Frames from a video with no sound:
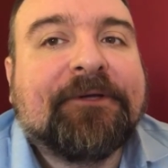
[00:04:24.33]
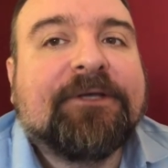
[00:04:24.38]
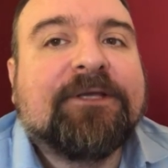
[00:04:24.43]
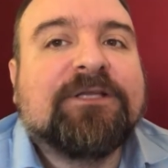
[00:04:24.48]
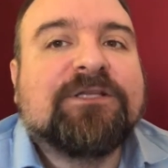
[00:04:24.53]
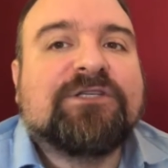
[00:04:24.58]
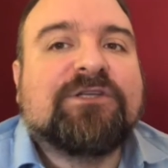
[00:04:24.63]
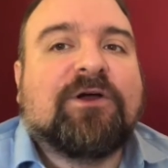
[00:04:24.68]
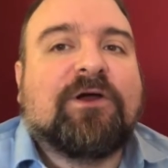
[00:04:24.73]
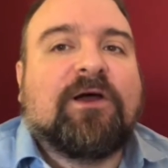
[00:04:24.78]

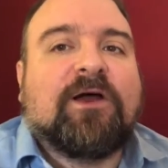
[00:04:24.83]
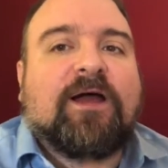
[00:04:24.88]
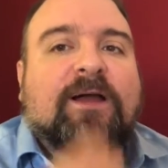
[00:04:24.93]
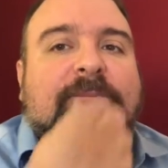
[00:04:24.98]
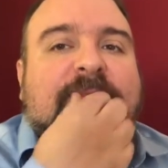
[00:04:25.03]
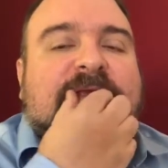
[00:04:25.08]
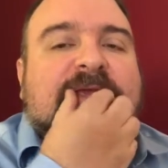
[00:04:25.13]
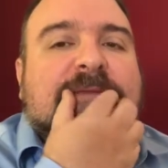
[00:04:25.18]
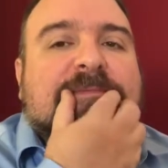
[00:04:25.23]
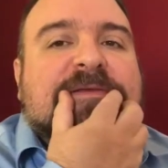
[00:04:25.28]
So
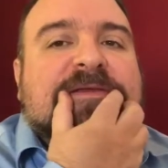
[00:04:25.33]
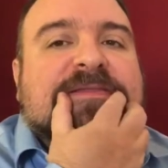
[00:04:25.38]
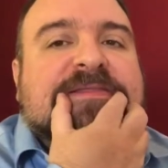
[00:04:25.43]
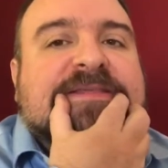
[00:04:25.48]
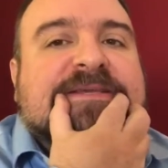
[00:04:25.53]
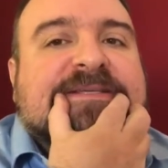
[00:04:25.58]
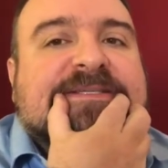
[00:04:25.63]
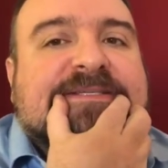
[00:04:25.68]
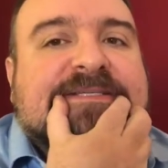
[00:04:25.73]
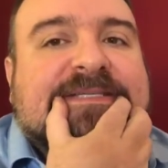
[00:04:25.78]
I'm keeping
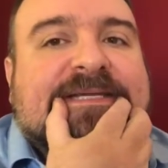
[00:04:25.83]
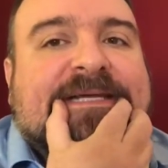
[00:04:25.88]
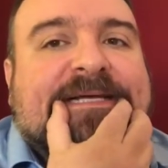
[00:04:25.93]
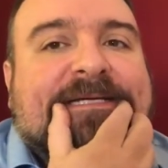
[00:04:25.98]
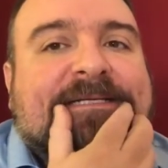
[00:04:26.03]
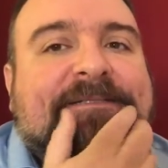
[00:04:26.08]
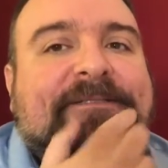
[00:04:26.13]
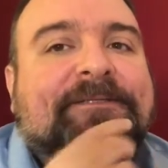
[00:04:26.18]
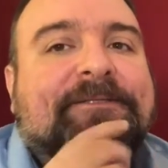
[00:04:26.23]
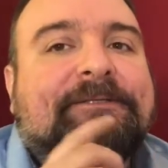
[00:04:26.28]
this
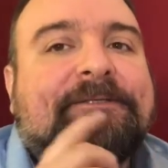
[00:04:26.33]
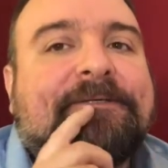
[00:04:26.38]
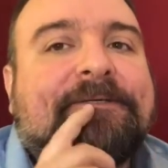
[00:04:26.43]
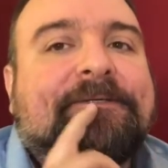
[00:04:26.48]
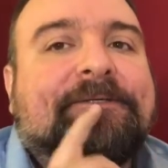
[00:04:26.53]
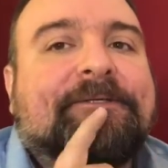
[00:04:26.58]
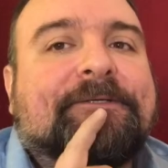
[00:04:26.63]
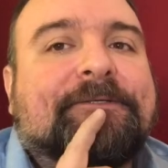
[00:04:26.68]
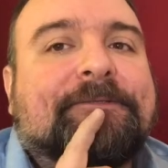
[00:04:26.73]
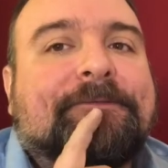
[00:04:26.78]
set
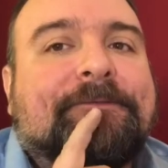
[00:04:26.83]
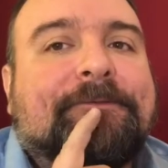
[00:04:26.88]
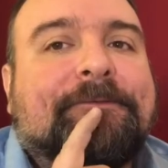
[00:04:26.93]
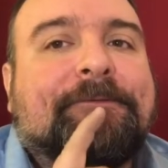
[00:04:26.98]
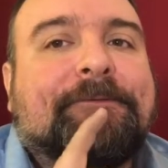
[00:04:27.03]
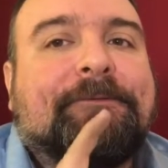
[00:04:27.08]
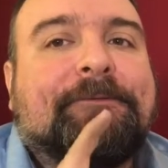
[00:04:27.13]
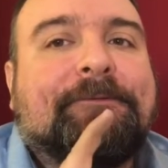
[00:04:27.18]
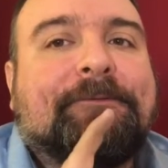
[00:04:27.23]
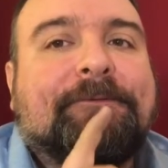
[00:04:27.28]
and just
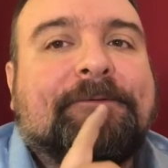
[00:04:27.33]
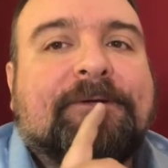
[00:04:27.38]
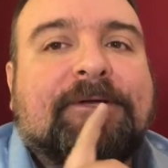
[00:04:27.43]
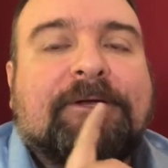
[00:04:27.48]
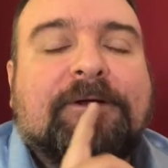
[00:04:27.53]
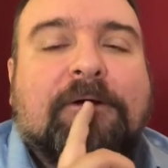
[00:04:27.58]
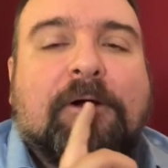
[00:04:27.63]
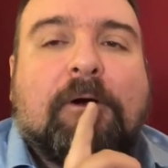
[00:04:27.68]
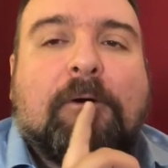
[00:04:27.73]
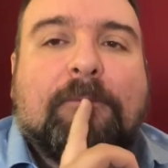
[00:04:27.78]

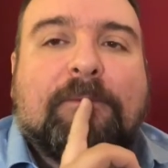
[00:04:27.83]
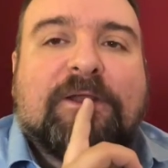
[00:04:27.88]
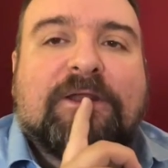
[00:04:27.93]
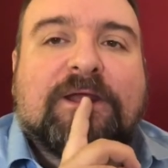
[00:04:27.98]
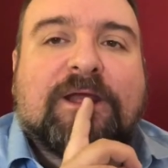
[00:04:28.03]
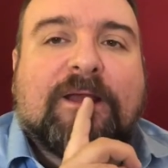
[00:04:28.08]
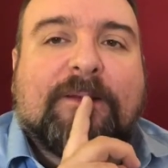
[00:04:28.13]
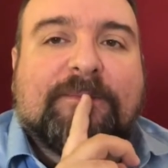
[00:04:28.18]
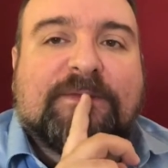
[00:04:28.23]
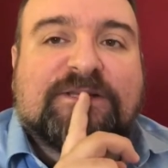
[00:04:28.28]

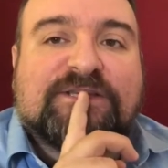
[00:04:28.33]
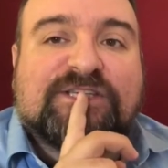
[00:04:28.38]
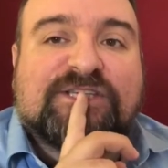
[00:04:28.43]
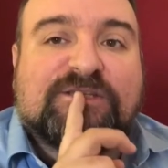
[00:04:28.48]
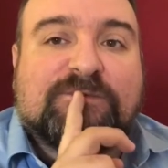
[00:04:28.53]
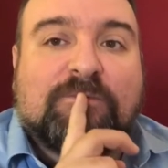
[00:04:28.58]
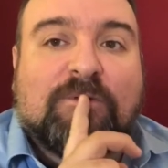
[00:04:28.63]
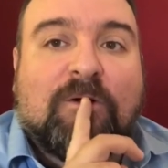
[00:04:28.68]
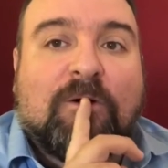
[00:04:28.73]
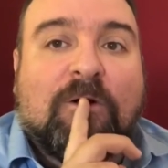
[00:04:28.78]
opening up a
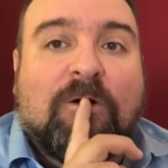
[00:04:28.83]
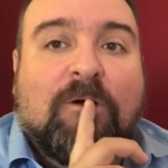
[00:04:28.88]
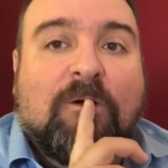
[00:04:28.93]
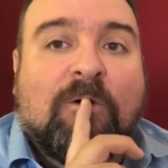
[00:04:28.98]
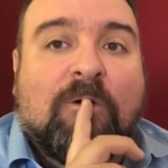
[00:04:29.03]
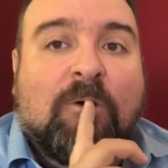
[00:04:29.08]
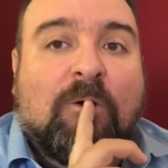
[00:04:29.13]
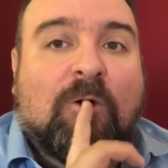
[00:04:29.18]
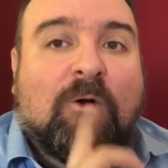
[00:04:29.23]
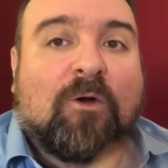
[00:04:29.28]
small
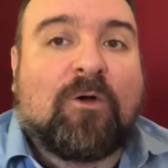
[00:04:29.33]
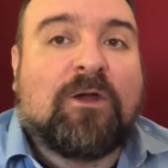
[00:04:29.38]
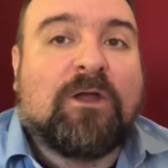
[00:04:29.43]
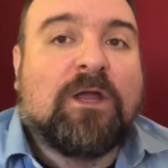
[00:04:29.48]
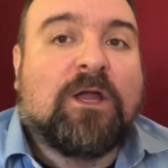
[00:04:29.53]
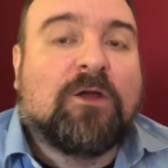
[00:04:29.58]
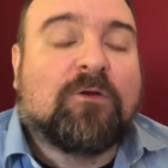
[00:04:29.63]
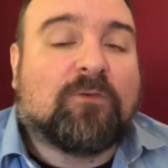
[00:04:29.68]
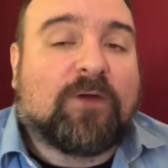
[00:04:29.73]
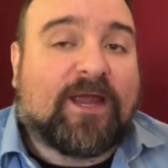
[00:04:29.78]
hole
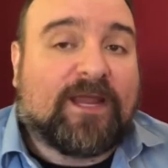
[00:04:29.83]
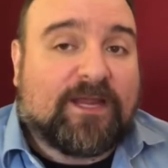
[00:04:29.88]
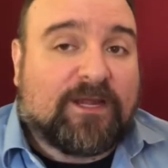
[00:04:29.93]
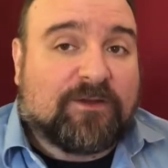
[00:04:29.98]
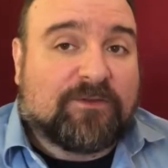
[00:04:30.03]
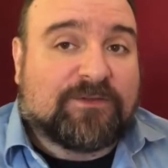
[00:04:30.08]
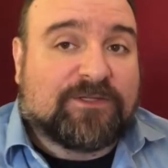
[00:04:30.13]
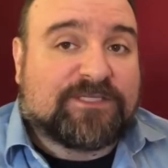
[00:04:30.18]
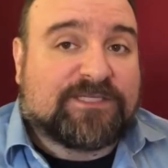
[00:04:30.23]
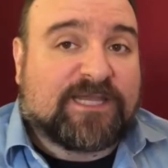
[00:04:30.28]
right here
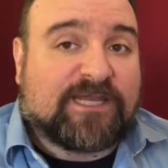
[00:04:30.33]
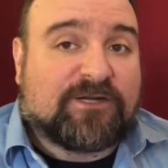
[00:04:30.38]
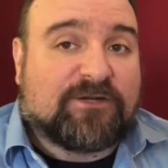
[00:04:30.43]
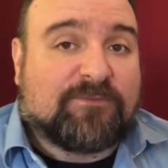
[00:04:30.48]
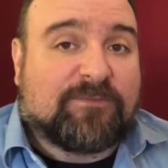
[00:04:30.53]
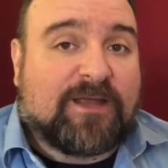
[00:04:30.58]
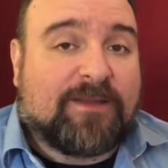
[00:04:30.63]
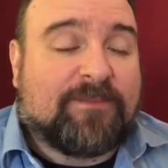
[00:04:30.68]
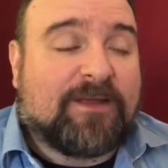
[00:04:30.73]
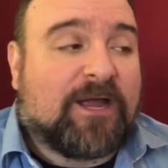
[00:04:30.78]
in the center of
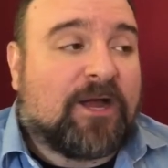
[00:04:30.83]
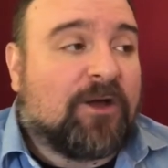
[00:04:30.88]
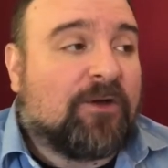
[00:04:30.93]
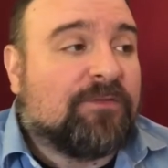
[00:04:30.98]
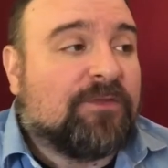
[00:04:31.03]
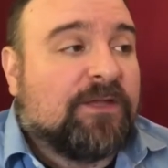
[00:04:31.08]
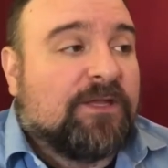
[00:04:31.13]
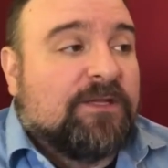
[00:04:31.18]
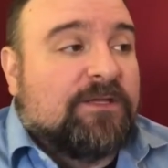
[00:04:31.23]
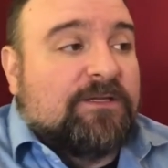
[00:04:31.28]
my
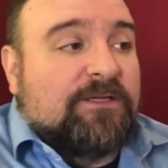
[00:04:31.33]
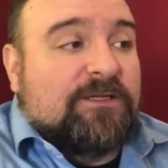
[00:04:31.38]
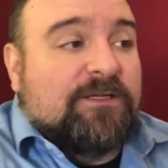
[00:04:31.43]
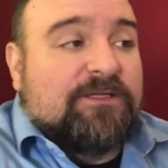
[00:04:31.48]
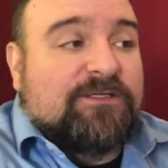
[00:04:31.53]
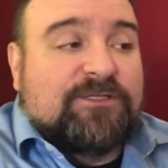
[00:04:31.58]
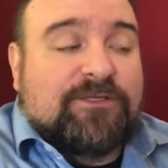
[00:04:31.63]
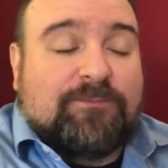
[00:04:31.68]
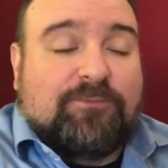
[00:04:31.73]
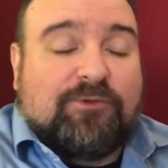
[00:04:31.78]
mouth
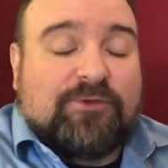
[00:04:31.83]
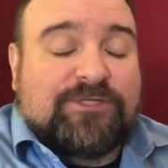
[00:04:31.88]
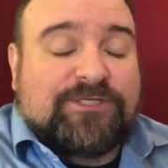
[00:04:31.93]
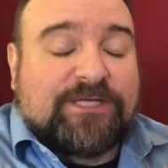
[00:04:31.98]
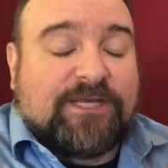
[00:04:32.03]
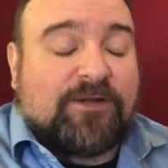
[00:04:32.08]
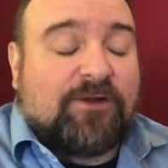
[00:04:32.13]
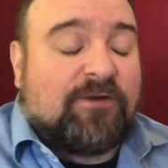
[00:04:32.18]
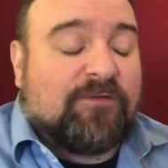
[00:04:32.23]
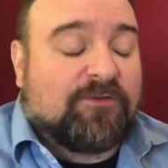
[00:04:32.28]
to push
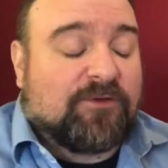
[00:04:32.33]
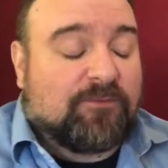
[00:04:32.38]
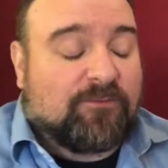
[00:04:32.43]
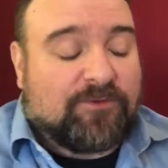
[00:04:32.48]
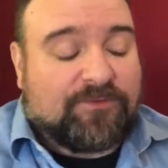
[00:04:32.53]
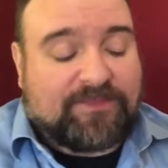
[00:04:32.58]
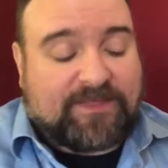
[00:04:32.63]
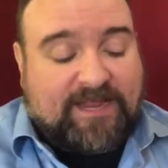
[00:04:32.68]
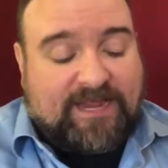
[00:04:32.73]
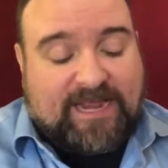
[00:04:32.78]
that over. And
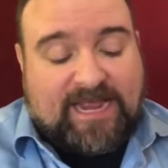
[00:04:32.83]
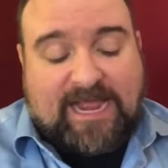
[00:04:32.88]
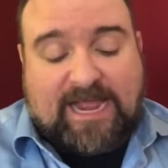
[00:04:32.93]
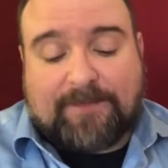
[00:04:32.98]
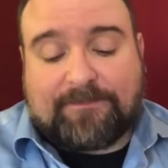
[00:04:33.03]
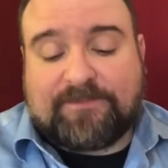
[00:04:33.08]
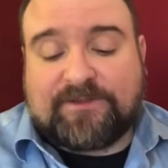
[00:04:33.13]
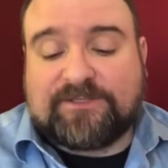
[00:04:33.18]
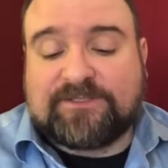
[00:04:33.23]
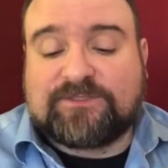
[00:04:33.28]
what that
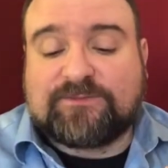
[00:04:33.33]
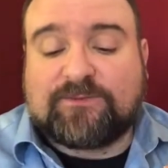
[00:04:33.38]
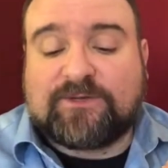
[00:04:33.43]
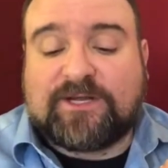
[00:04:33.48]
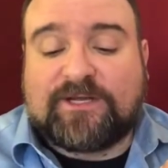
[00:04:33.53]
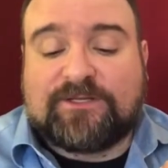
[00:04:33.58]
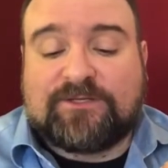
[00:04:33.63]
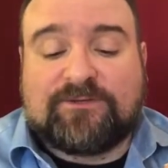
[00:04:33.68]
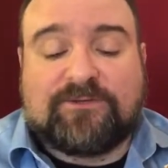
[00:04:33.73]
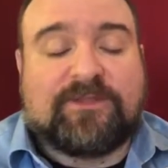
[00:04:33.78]
happens when
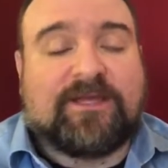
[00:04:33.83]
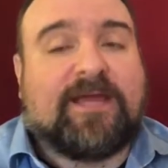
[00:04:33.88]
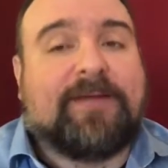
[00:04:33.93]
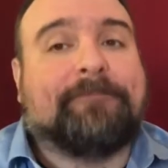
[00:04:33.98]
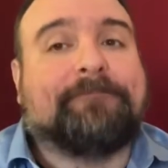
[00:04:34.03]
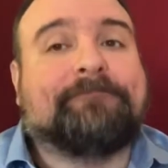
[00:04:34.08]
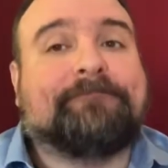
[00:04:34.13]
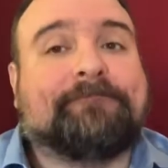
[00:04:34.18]
I do that,